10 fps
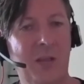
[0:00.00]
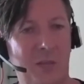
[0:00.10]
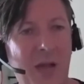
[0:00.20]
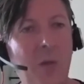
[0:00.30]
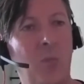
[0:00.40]

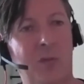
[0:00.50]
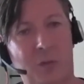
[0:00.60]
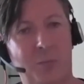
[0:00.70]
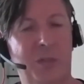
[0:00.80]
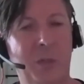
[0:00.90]
that would
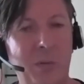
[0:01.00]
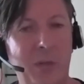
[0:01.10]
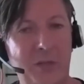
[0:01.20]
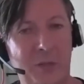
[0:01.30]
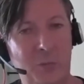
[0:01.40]
not be a
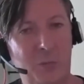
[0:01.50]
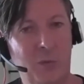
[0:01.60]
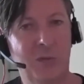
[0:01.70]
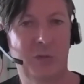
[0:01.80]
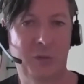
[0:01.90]
place you would
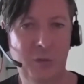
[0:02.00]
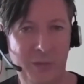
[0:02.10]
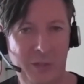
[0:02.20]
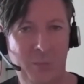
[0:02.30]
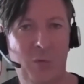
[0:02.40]
want to go
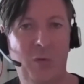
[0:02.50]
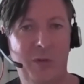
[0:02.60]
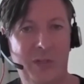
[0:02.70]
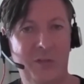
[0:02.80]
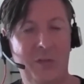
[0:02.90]
anymore.
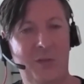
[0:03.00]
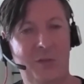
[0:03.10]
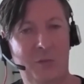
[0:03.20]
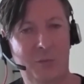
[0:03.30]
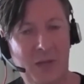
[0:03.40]
And since
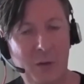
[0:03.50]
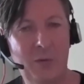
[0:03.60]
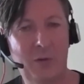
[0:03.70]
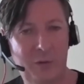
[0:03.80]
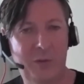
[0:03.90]
you now
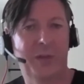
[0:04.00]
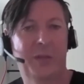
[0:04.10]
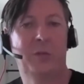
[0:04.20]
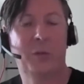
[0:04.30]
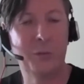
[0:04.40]
learn that
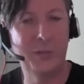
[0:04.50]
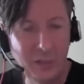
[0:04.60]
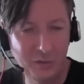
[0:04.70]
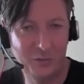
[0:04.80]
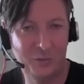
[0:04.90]
you don't need
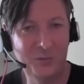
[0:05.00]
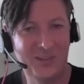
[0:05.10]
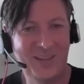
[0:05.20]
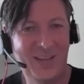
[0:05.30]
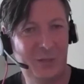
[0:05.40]
to,
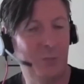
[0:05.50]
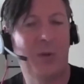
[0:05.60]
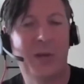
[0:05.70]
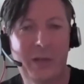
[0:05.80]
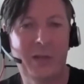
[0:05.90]
you
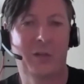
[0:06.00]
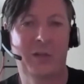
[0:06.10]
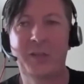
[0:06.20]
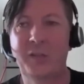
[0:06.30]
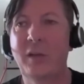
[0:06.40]
might
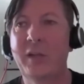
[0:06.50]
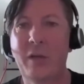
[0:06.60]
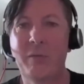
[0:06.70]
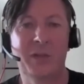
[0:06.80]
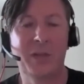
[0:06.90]
actually start
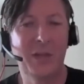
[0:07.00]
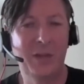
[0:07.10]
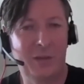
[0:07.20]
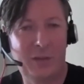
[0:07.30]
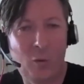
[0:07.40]
having
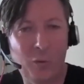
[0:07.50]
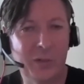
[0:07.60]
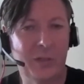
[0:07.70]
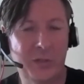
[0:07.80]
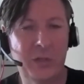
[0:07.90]

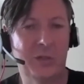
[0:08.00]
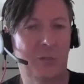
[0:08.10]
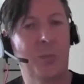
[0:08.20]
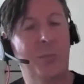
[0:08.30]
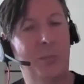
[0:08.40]
organizations
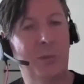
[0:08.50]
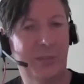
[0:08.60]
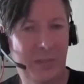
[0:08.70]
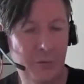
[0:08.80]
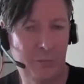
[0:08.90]
where people
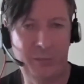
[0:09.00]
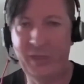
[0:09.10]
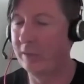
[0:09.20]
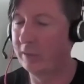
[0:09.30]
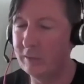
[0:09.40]
never
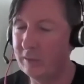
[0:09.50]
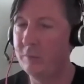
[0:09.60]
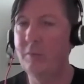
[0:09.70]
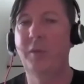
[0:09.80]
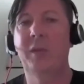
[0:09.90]
meet. And I
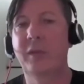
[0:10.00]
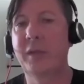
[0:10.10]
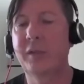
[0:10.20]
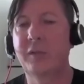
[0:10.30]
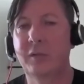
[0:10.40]
don't think
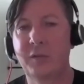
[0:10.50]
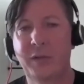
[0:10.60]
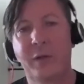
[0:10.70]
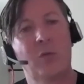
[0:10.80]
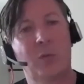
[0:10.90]
that's a
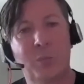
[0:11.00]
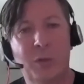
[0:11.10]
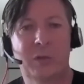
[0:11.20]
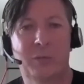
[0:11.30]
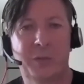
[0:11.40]
desirable
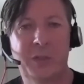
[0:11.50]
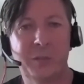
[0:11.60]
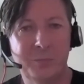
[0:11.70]
model, really.